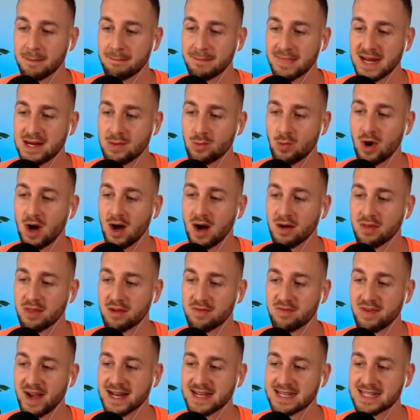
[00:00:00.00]
Meanwhile, the
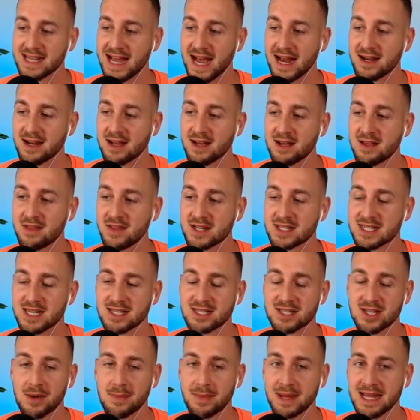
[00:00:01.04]
Fed said the
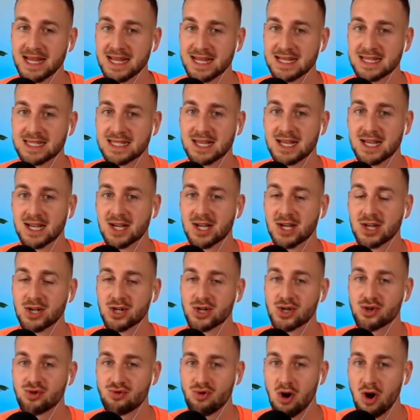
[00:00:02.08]
system is
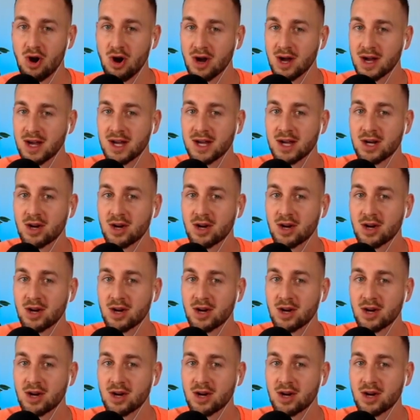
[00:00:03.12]
strong.